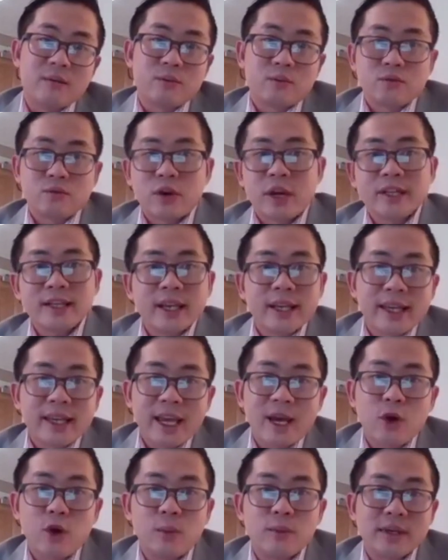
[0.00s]
running a
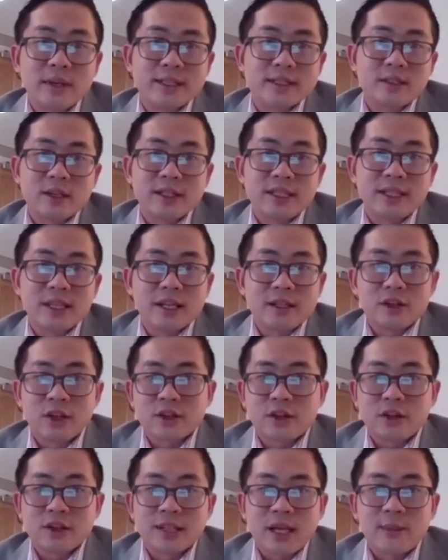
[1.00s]
care home is
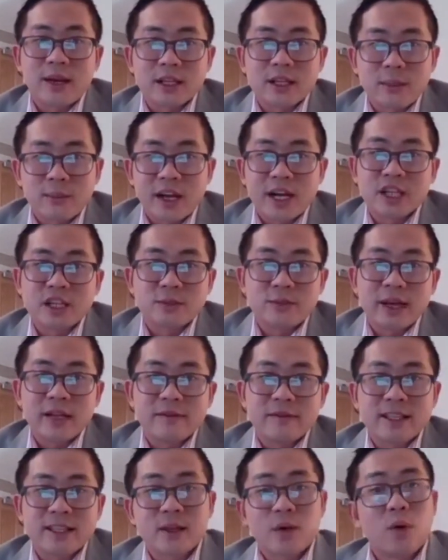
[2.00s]
not only about the
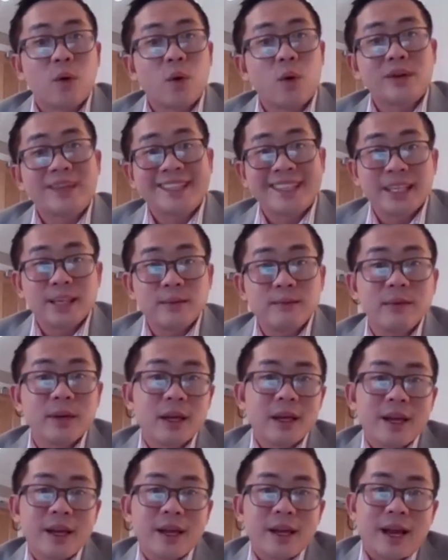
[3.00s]
management, there's a whole team.
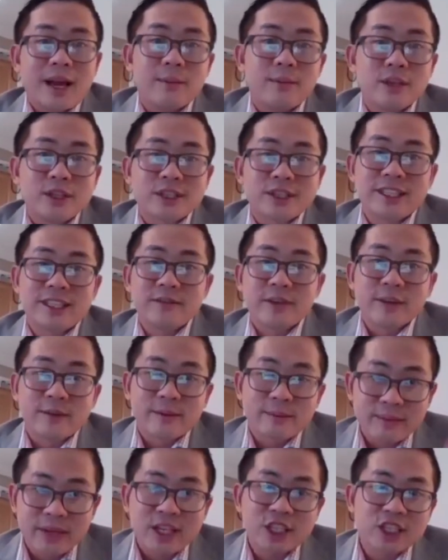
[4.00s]
I must give a
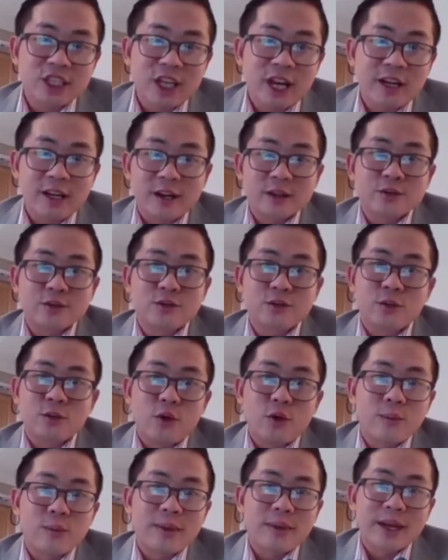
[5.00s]
big shout out to
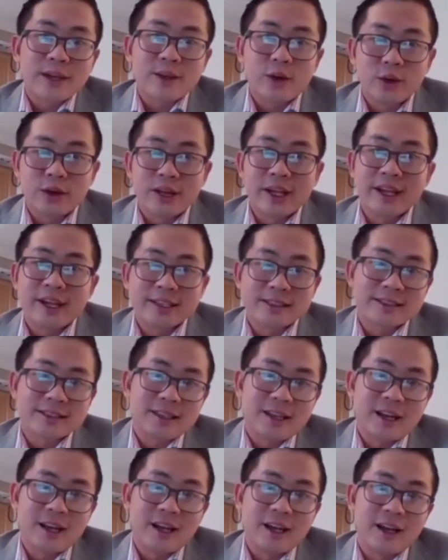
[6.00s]
all my colleagues
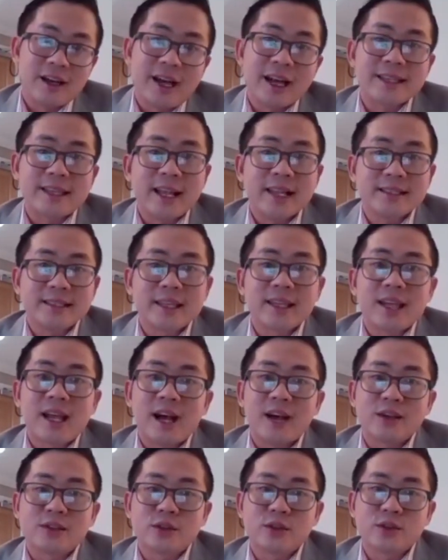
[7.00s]
at Elsyng
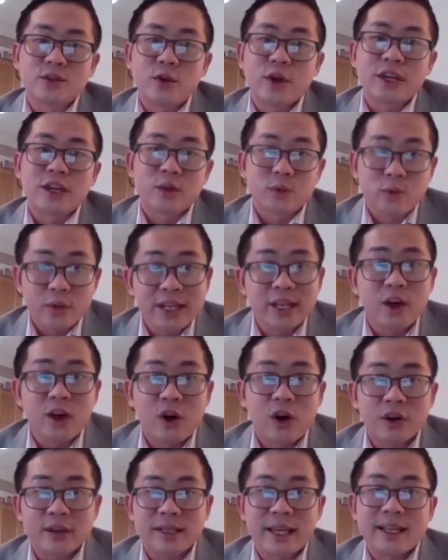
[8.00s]
House who's working really
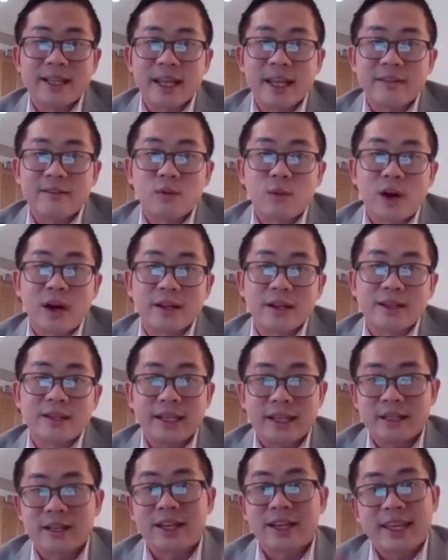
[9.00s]
hard, and everyone
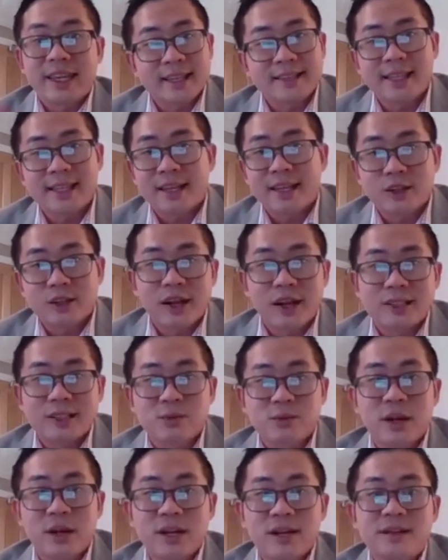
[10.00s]
in the care sector as
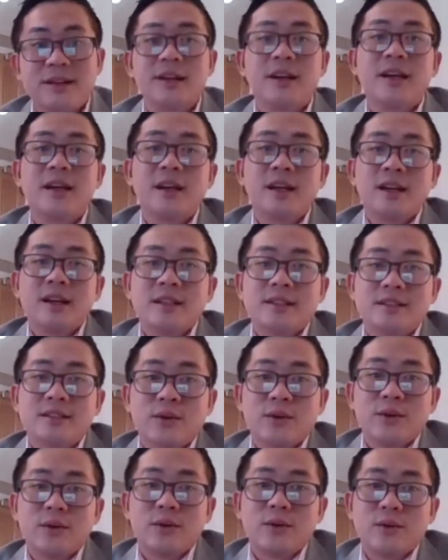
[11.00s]
well.
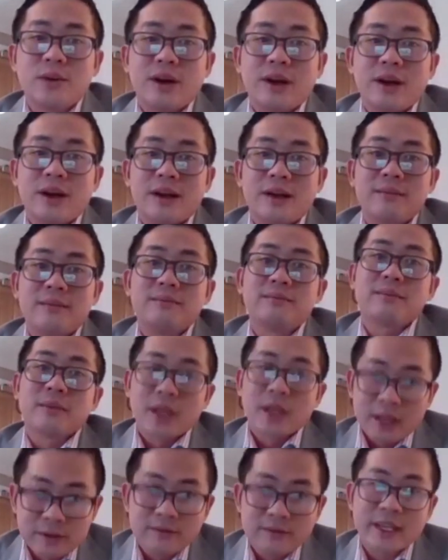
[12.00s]
So
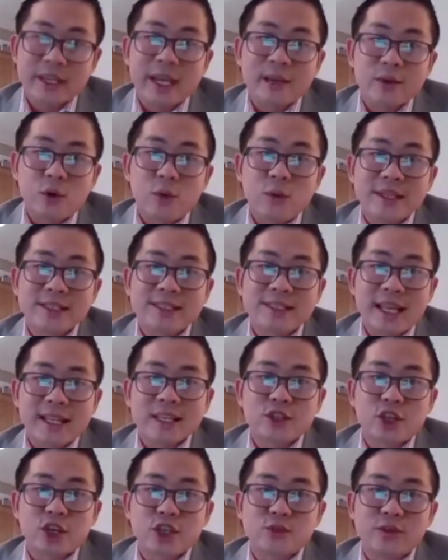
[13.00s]
they can always get
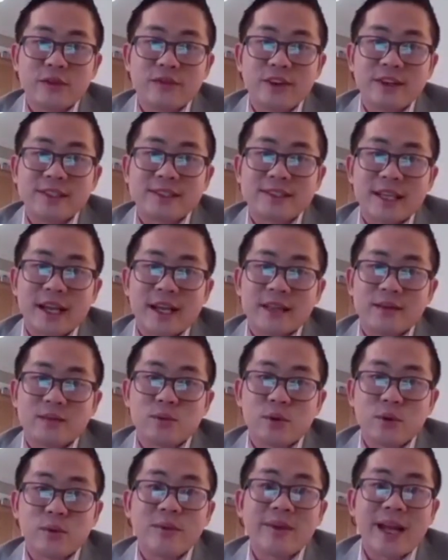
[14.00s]
in touch with us, and
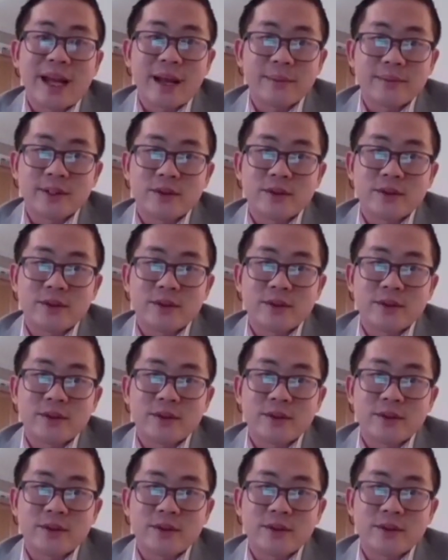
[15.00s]
we will be happy